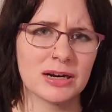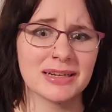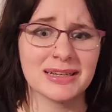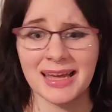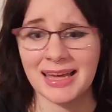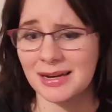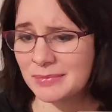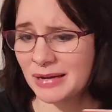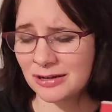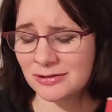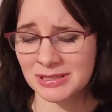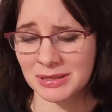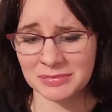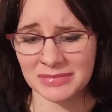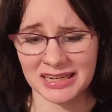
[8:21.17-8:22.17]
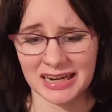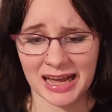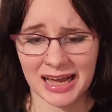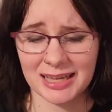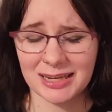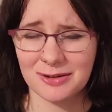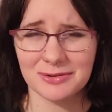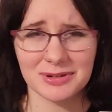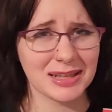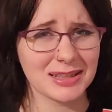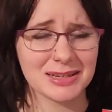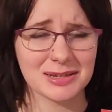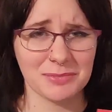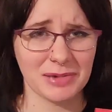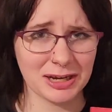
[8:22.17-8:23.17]
again, about something I know
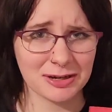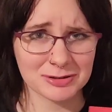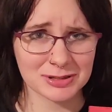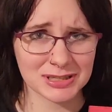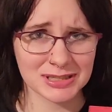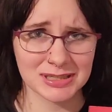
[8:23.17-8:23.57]
nothing about.